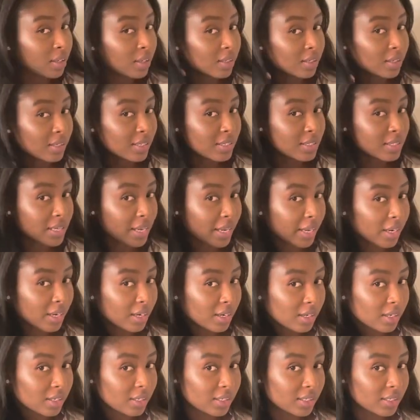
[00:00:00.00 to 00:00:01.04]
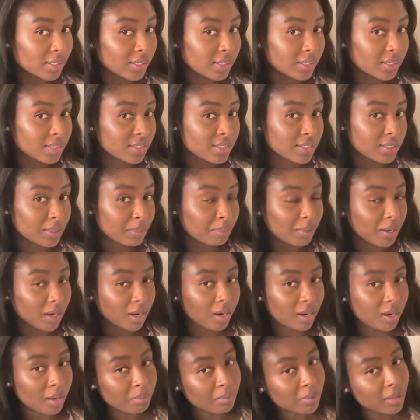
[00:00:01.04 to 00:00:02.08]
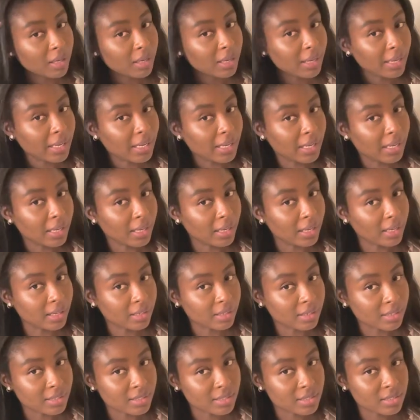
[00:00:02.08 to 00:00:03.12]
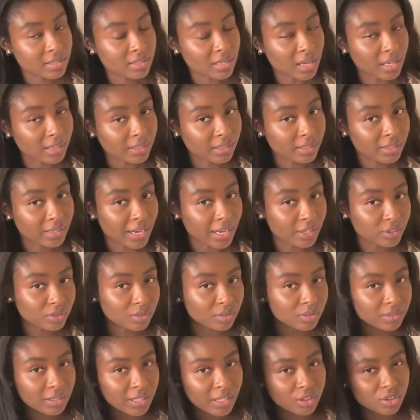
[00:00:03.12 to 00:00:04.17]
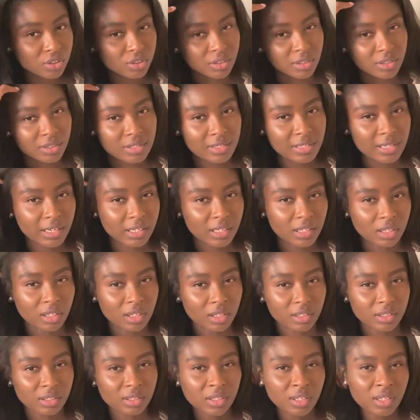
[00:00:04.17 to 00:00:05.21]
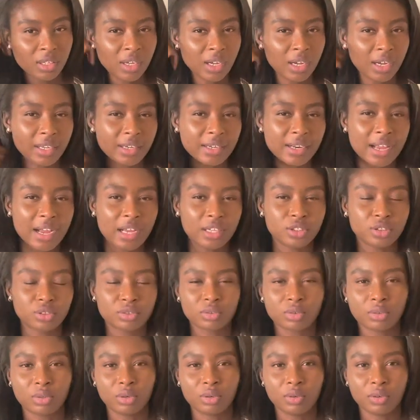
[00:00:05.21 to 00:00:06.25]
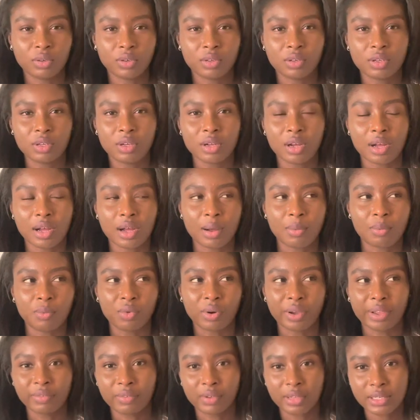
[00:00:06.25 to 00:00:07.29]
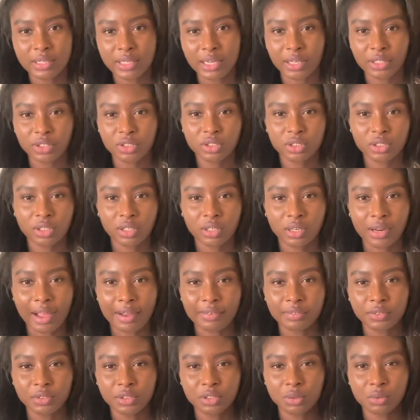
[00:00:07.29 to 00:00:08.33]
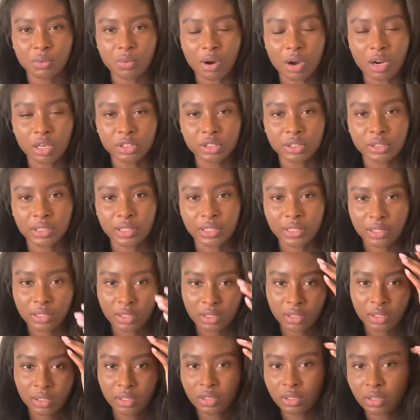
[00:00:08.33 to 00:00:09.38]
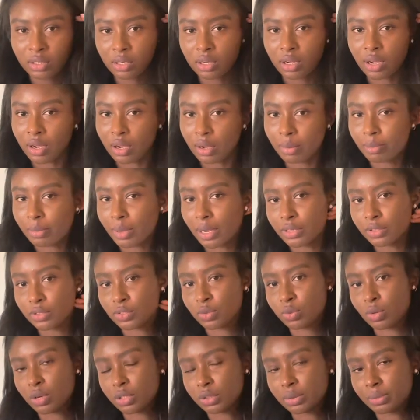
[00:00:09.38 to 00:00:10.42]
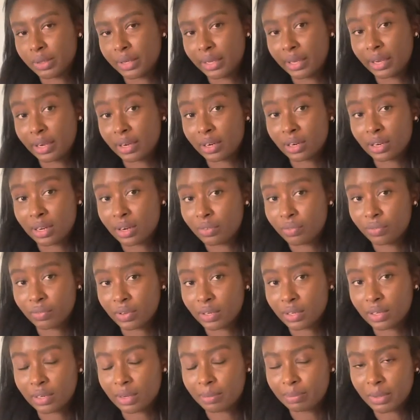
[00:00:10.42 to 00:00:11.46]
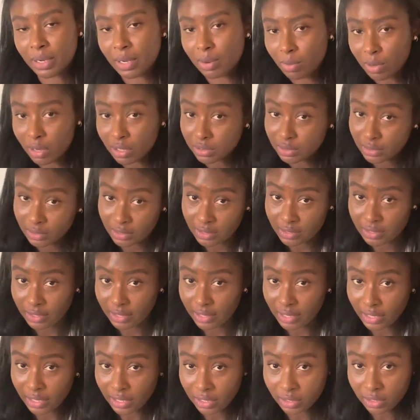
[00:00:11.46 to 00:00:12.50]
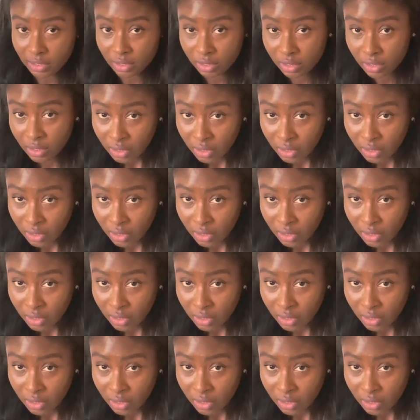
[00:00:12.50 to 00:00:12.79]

this hair is the bomb and this is not the natural texture it's like a a natural um, wavy texture after you wash it um, I just washed my hair I don't feel I'm not washing this again